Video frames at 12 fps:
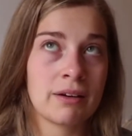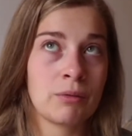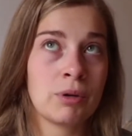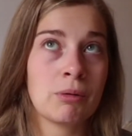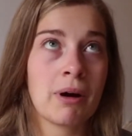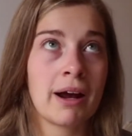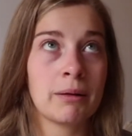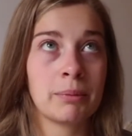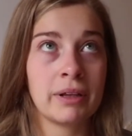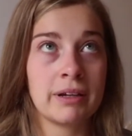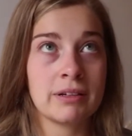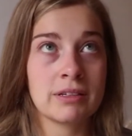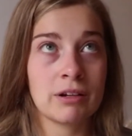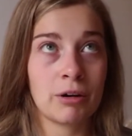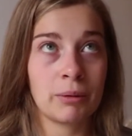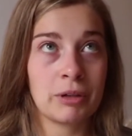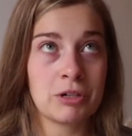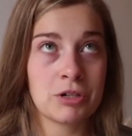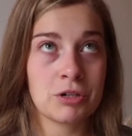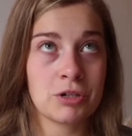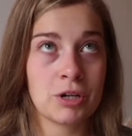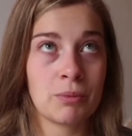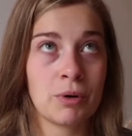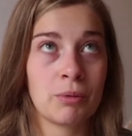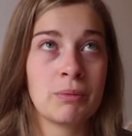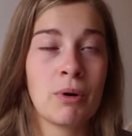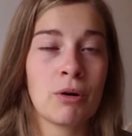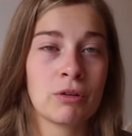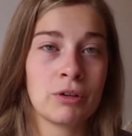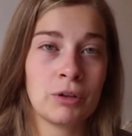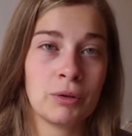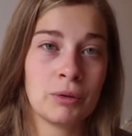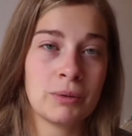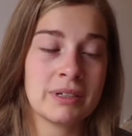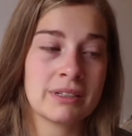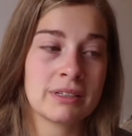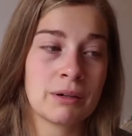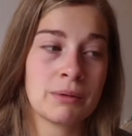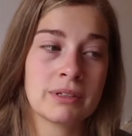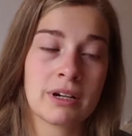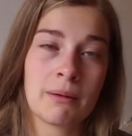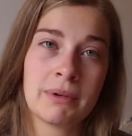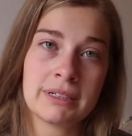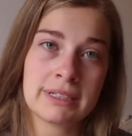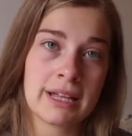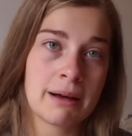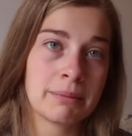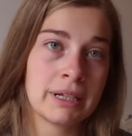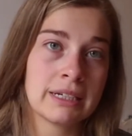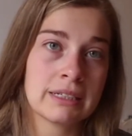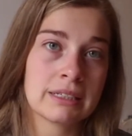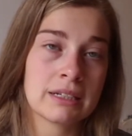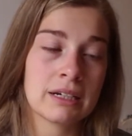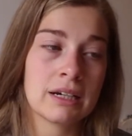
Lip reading: we were at a place in our relationship where we both knew it was coming to that place.